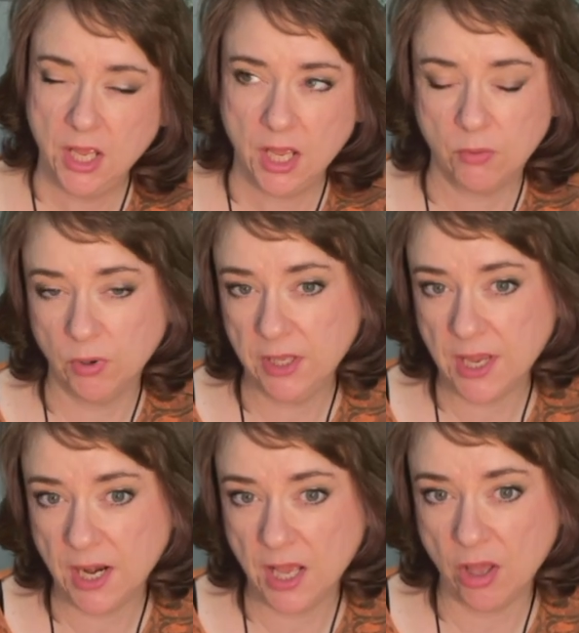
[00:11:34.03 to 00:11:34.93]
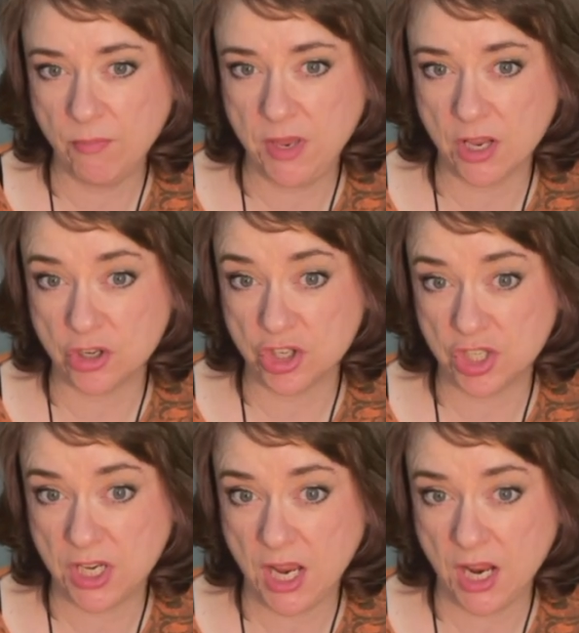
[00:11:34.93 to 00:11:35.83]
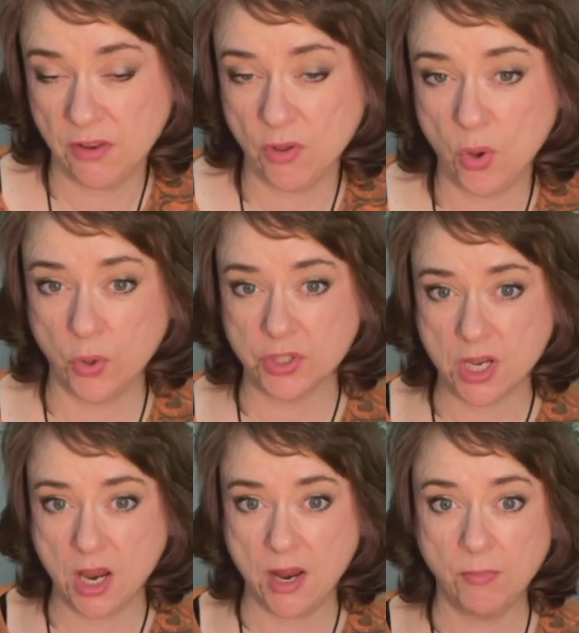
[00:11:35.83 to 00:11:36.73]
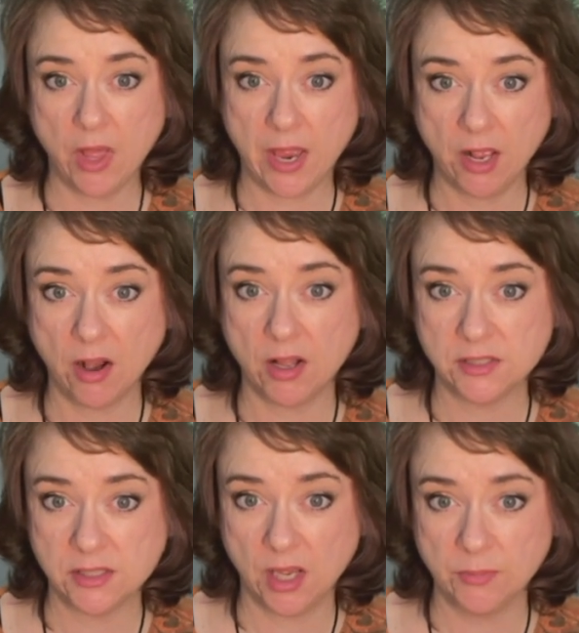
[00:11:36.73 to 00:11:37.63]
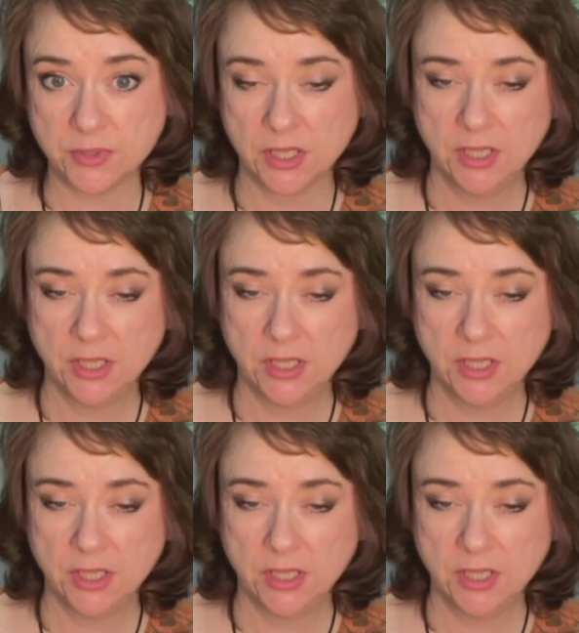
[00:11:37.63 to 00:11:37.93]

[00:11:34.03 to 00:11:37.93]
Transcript: and really kind of helped me understand the whole timeline concept.